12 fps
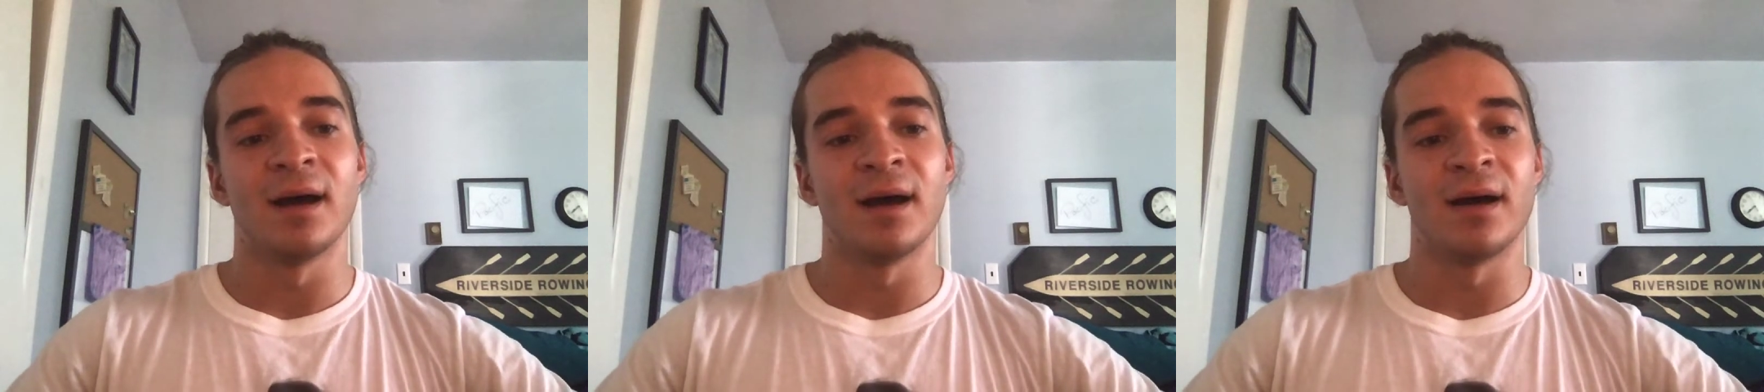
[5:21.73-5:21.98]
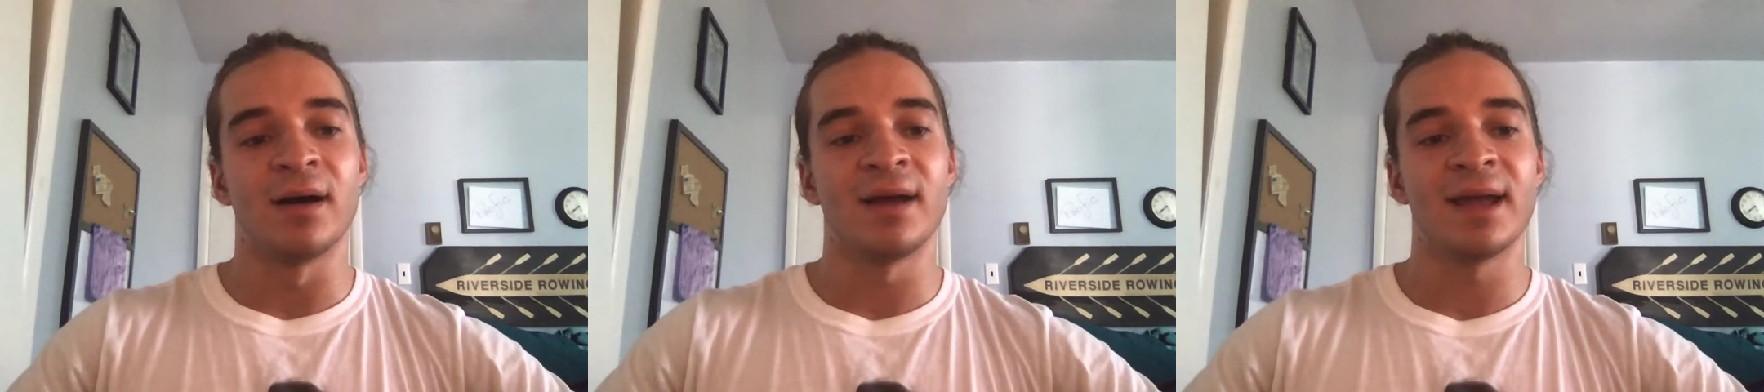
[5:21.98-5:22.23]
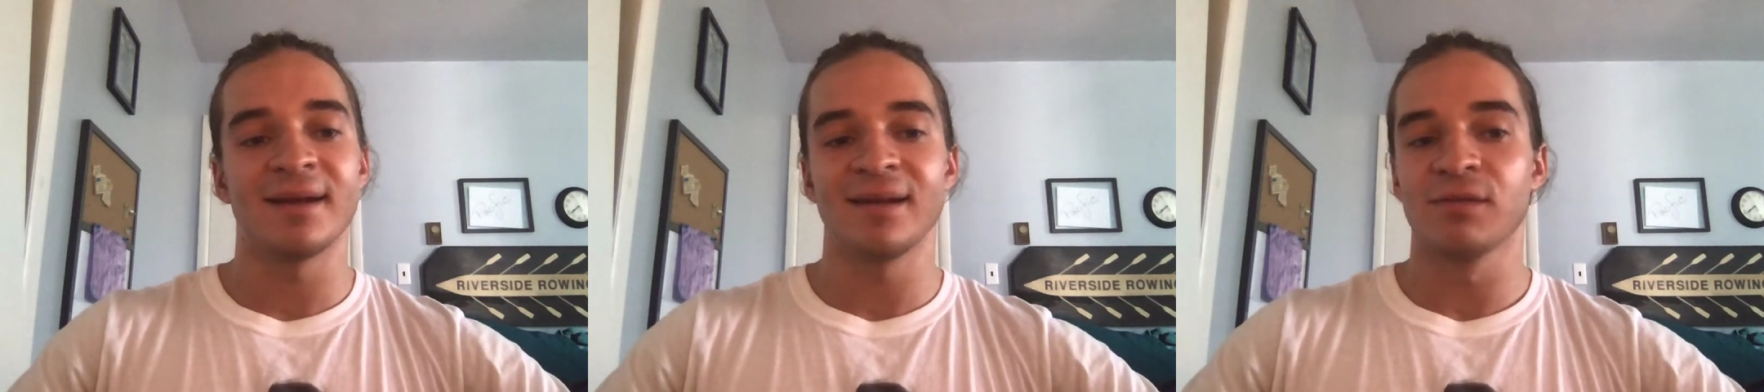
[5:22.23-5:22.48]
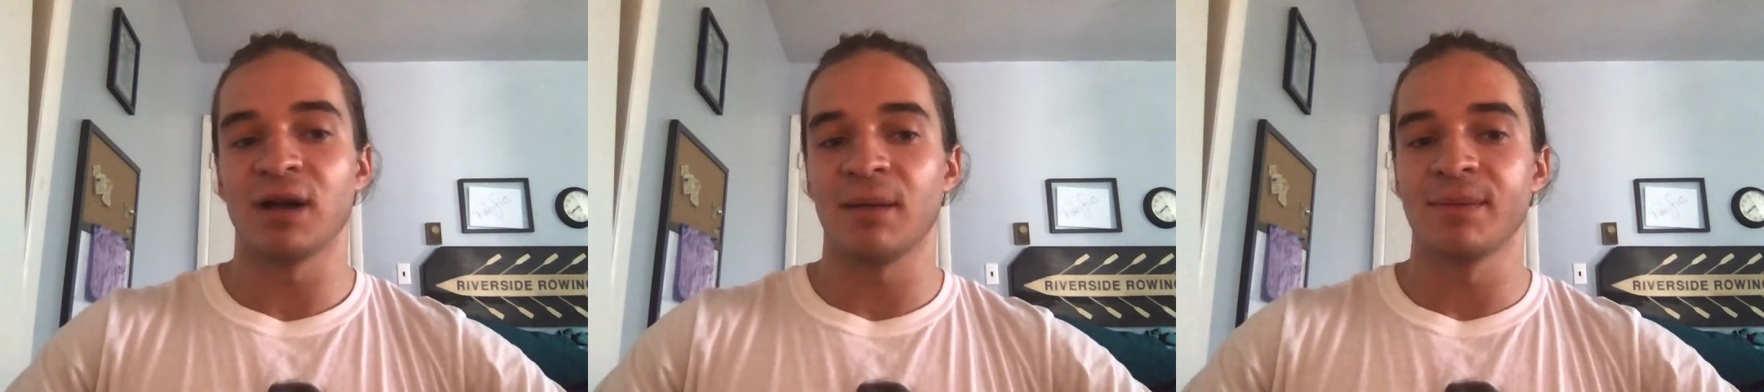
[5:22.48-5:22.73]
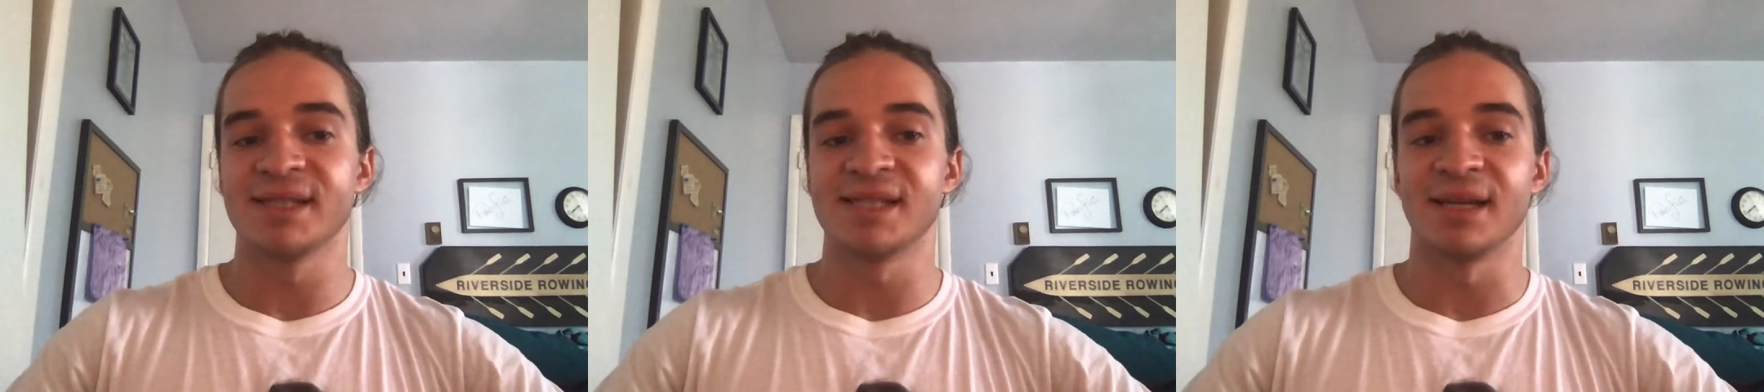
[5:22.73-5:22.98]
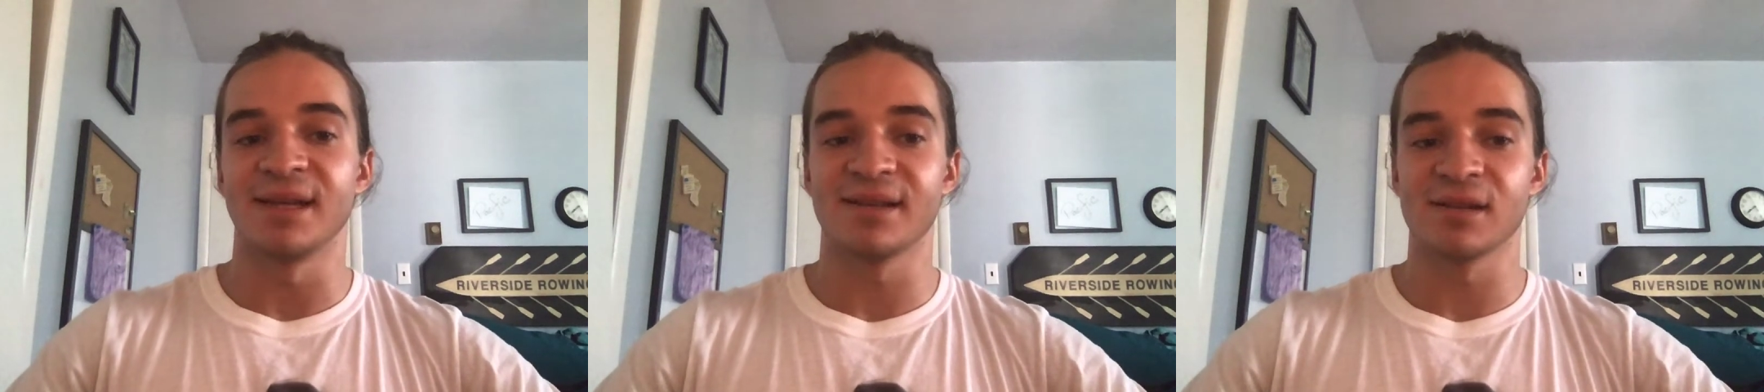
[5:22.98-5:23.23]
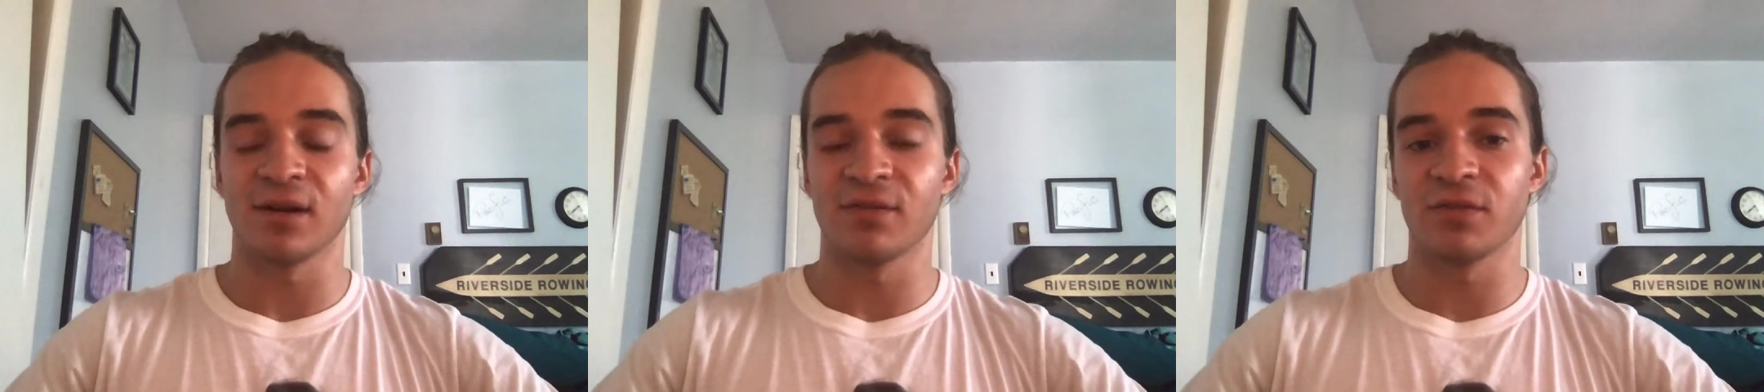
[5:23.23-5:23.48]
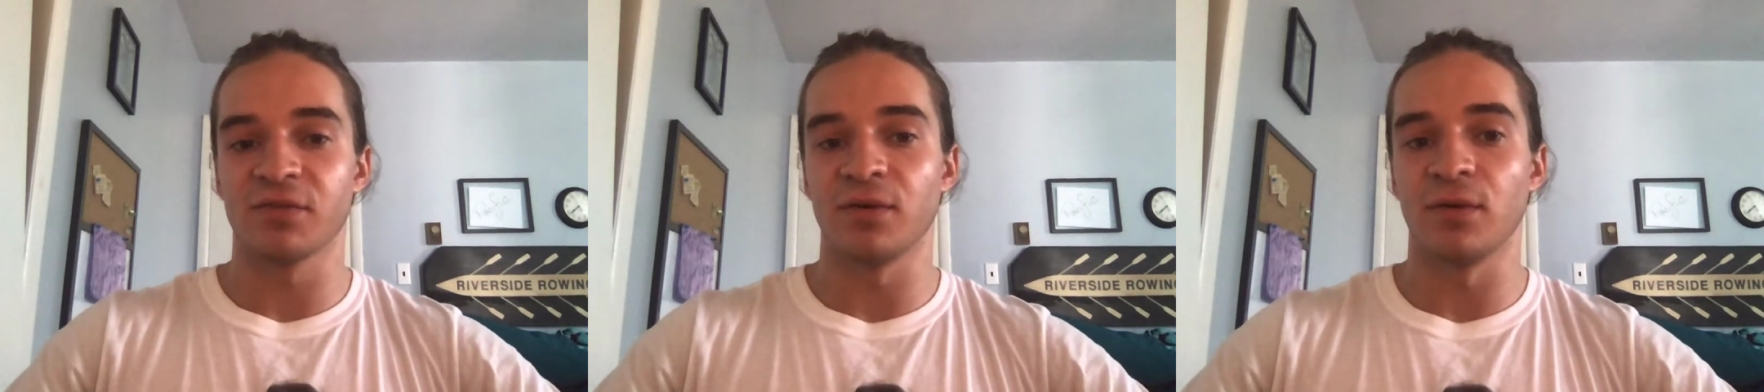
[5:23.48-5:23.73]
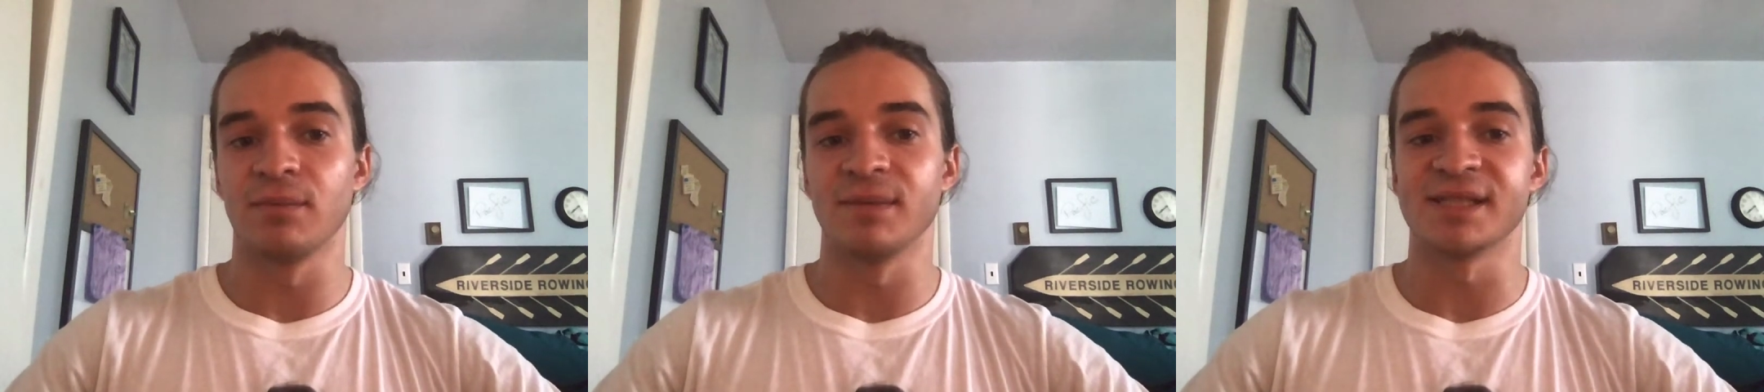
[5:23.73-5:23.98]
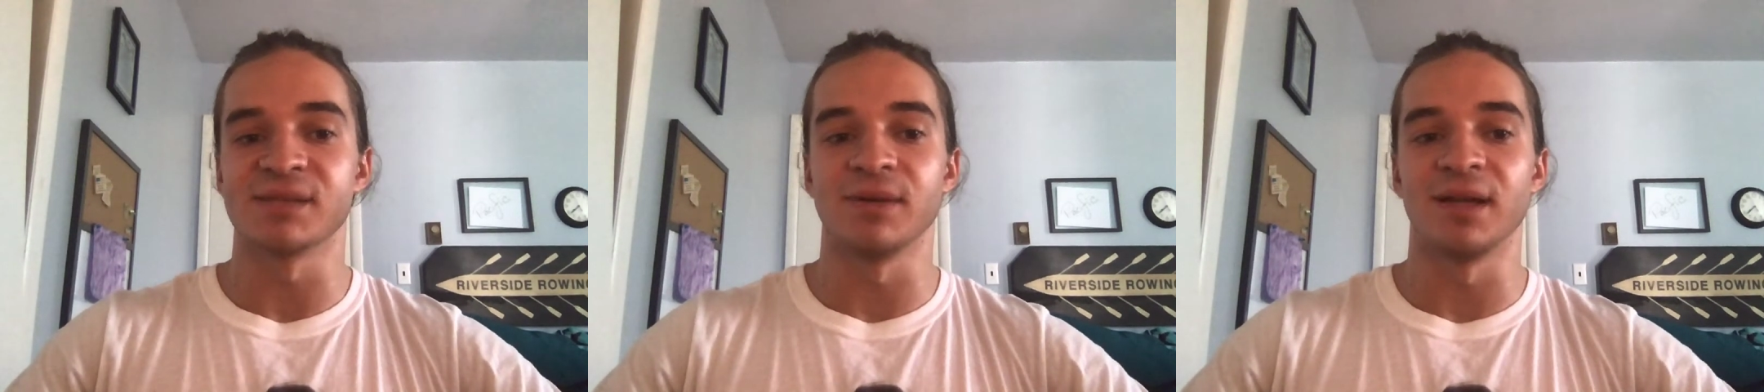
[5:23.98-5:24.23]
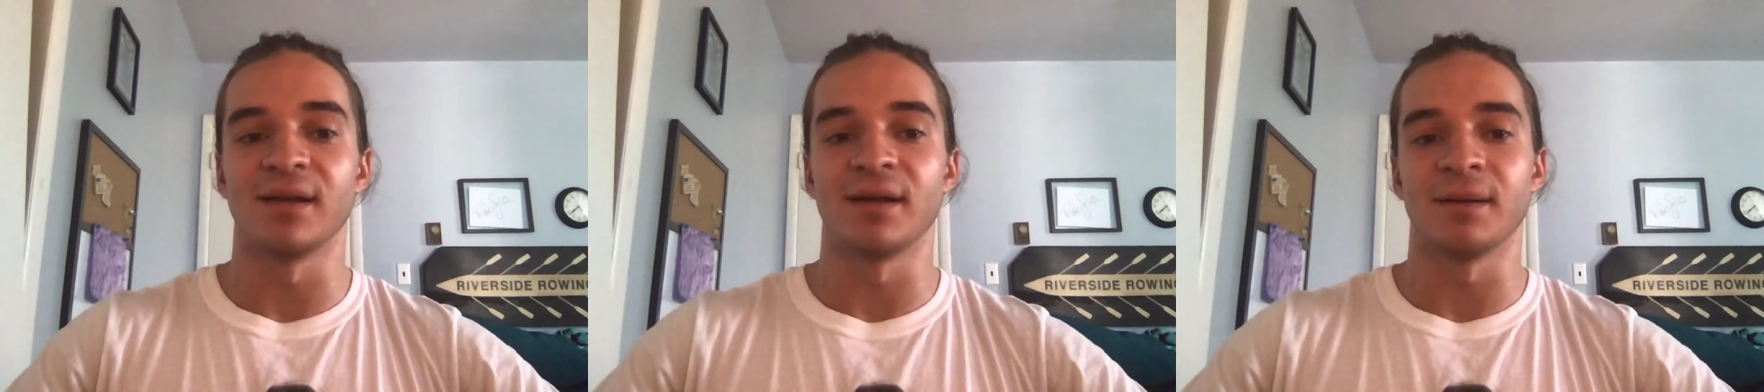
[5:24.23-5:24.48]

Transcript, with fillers: Uh, Antonee Robinson, he started for Fulham this week.